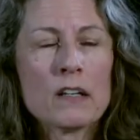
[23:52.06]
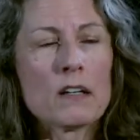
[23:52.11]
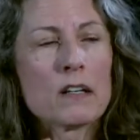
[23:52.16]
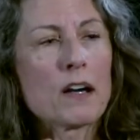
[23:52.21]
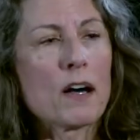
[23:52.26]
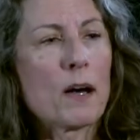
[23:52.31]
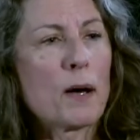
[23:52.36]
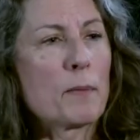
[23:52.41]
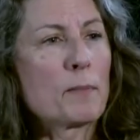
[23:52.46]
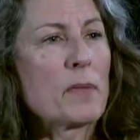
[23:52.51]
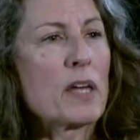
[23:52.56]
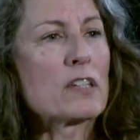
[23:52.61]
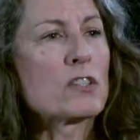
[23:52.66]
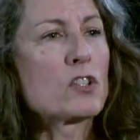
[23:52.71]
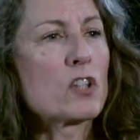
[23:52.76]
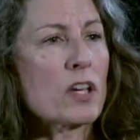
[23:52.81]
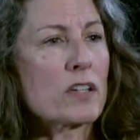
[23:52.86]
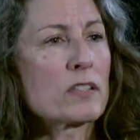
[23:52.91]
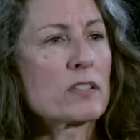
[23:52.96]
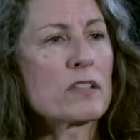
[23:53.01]

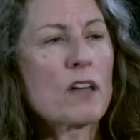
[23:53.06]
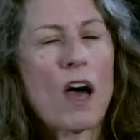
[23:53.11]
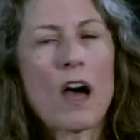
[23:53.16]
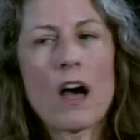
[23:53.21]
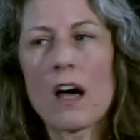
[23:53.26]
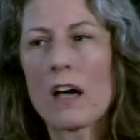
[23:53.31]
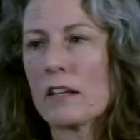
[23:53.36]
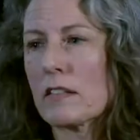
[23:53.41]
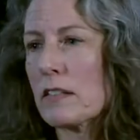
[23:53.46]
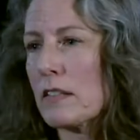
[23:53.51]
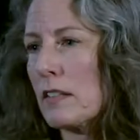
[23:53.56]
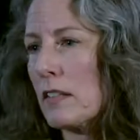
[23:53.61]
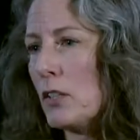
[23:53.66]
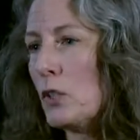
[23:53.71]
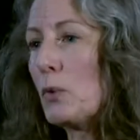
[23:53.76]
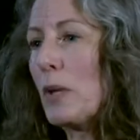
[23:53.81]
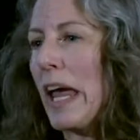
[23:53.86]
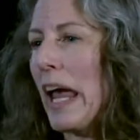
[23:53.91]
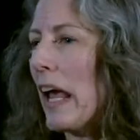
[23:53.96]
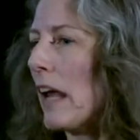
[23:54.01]

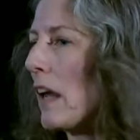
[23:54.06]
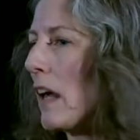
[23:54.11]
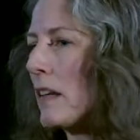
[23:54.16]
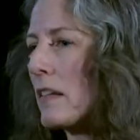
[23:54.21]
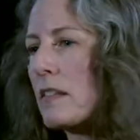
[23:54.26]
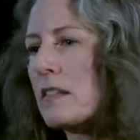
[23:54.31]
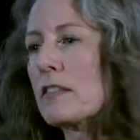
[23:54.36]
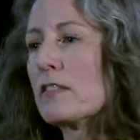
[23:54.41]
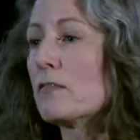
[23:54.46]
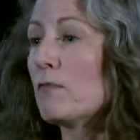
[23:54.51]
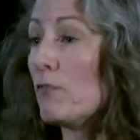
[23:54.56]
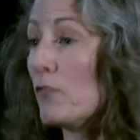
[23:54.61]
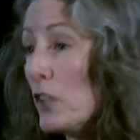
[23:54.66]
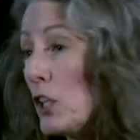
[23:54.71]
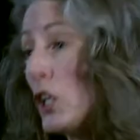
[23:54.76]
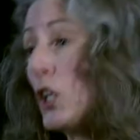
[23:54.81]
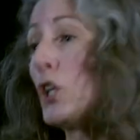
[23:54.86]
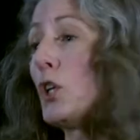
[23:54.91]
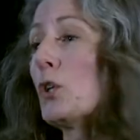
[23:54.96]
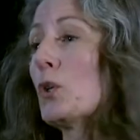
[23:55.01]
you cannot
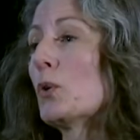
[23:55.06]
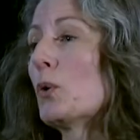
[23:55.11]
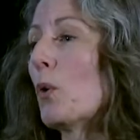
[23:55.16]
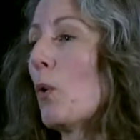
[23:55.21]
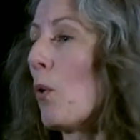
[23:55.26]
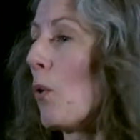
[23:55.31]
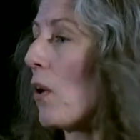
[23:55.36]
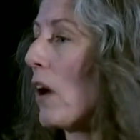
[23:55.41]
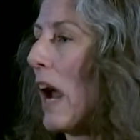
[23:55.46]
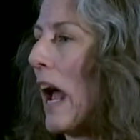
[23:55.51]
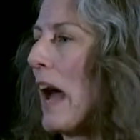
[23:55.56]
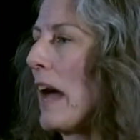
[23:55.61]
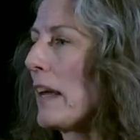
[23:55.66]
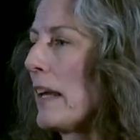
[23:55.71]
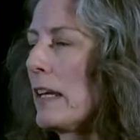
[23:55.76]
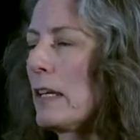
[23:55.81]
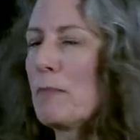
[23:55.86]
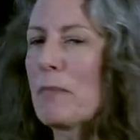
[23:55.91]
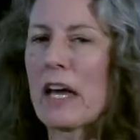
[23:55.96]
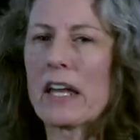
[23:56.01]
view or add
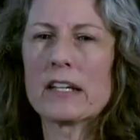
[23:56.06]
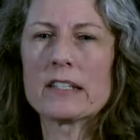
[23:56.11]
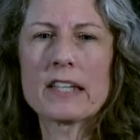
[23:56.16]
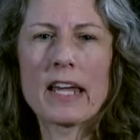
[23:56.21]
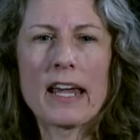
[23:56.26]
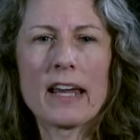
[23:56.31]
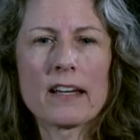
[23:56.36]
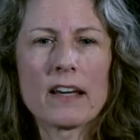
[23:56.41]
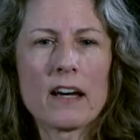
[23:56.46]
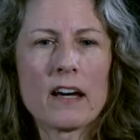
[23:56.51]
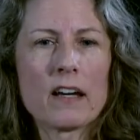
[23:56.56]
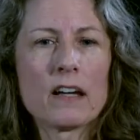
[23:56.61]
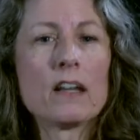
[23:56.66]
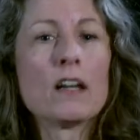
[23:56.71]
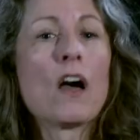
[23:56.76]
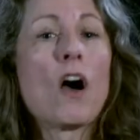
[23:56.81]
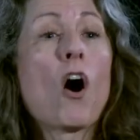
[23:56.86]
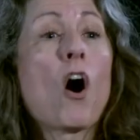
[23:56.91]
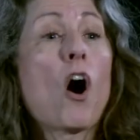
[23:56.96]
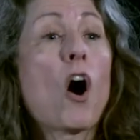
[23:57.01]
any metadata
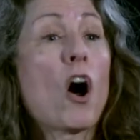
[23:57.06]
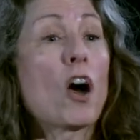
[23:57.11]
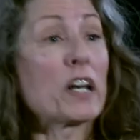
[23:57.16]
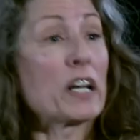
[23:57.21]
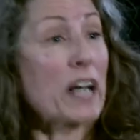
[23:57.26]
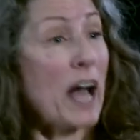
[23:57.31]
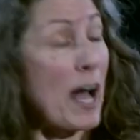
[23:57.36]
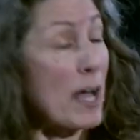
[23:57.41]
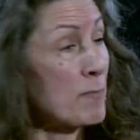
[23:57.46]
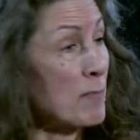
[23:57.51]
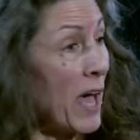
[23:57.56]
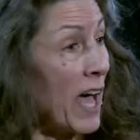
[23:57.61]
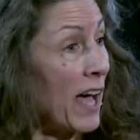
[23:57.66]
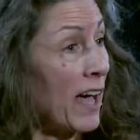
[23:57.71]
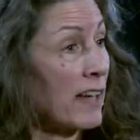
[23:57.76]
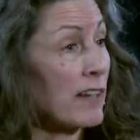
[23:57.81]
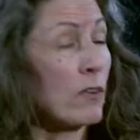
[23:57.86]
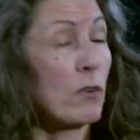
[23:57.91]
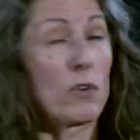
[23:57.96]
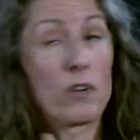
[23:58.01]
on an
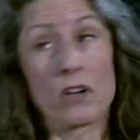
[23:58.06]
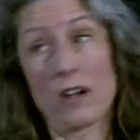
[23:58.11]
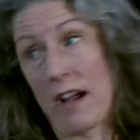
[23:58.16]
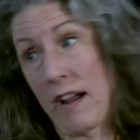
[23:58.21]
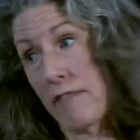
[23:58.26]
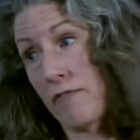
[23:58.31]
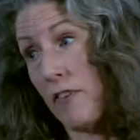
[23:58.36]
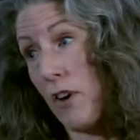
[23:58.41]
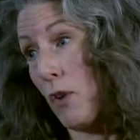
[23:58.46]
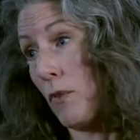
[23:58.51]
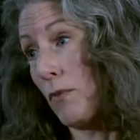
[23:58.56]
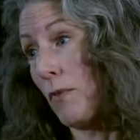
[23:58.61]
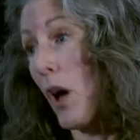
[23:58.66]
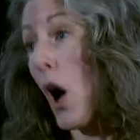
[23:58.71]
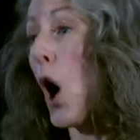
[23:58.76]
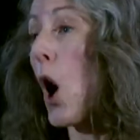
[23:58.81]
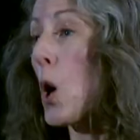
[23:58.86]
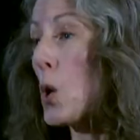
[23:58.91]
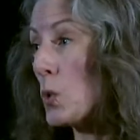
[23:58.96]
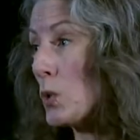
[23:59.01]
iPad or an iPhone,
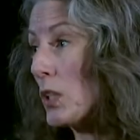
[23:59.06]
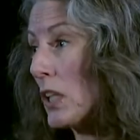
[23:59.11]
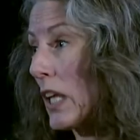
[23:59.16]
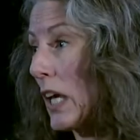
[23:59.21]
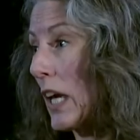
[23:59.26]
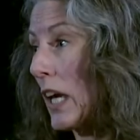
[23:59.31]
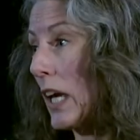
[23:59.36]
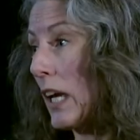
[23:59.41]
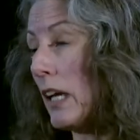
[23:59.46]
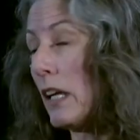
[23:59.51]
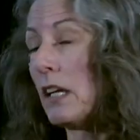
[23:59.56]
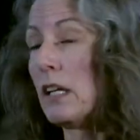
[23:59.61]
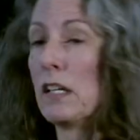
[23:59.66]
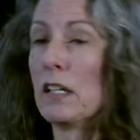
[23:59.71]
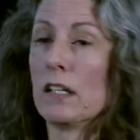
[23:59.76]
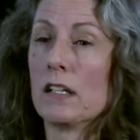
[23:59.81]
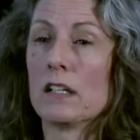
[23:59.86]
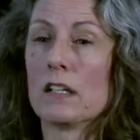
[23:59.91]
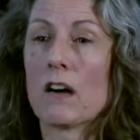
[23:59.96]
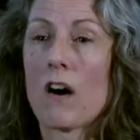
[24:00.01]
only
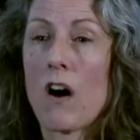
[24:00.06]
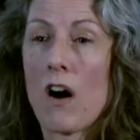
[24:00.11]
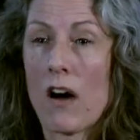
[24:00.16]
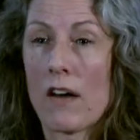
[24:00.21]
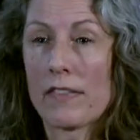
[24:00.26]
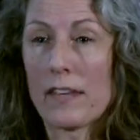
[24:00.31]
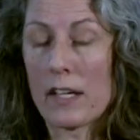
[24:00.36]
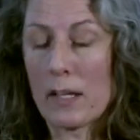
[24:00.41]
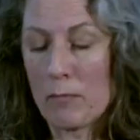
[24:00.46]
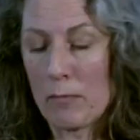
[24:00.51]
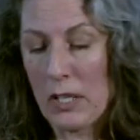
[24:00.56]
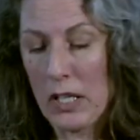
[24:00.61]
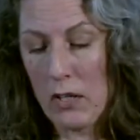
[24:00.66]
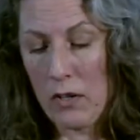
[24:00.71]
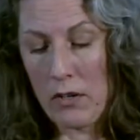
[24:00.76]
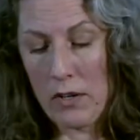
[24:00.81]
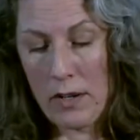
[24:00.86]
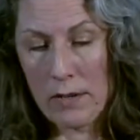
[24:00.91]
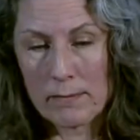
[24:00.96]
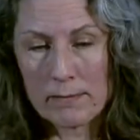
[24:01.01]
on the
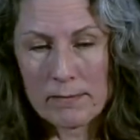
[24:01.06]
computer.